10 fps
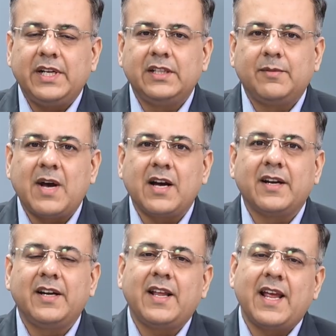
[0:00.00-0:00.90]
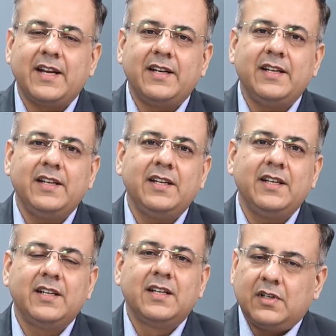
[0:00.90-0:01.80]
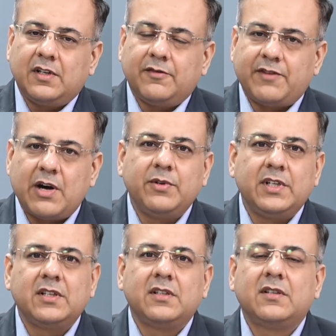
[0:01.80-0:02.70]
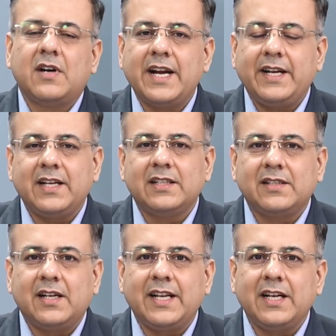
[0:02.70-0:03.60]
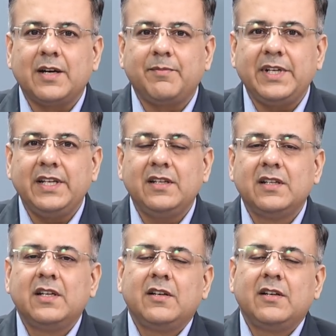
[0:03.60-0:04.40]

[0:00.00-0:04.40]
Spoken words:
in the market, and he found a IT consulting company